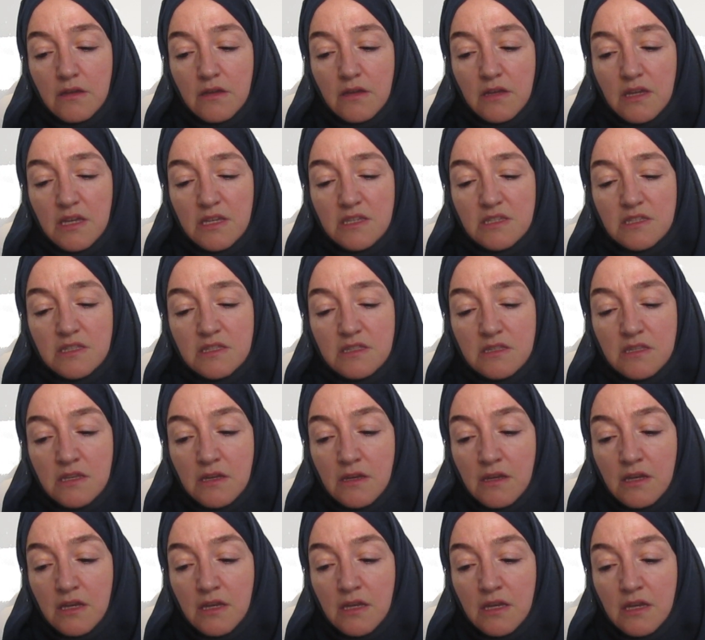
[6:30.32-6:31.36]
Is
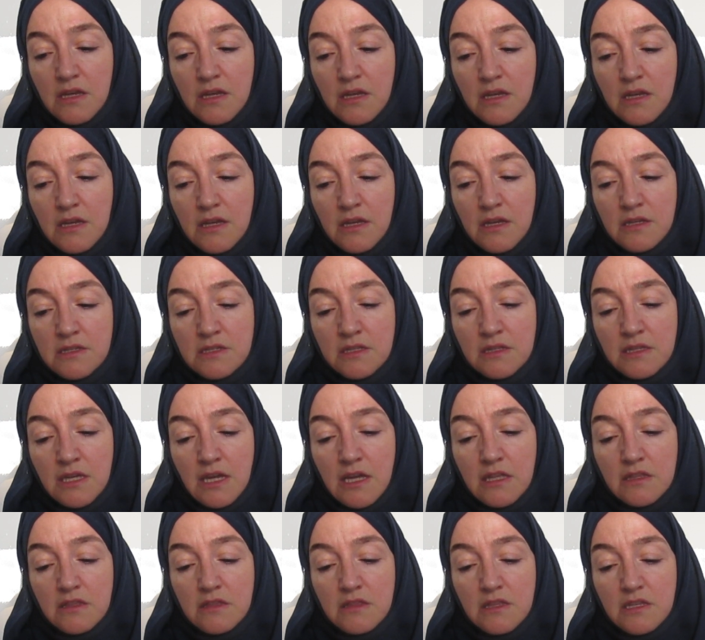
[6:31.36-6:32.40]
it
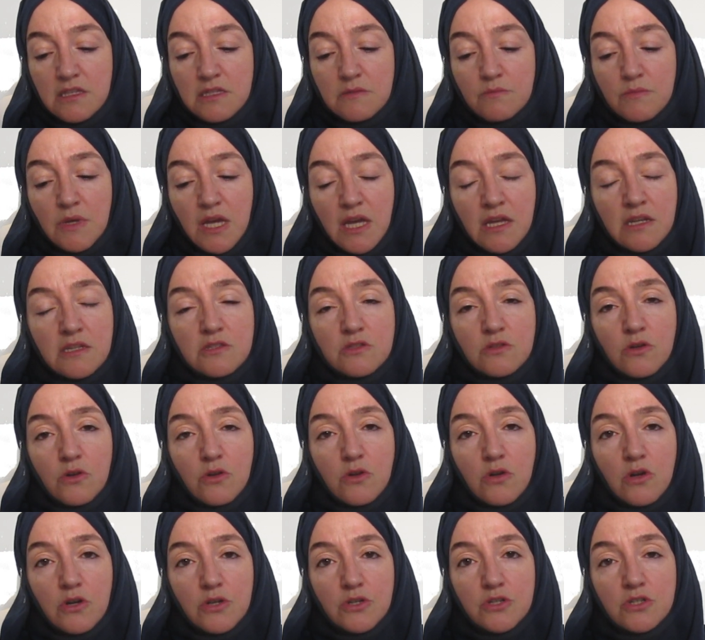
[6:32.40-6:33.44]
that this man is not
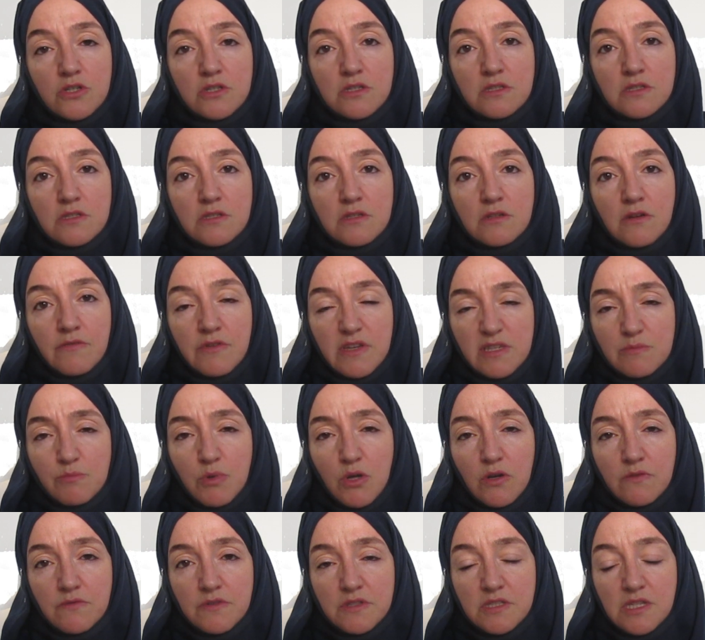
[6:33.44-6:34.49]
conscious of his
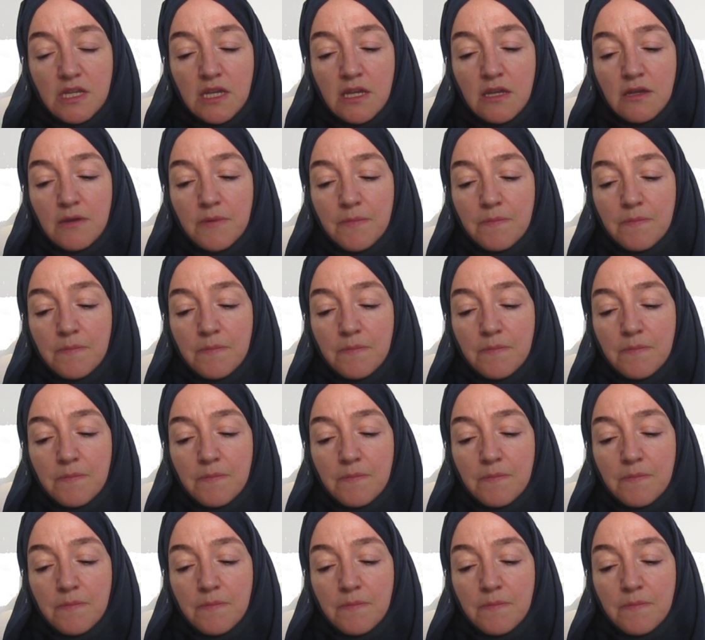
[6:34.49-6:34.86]
poverty?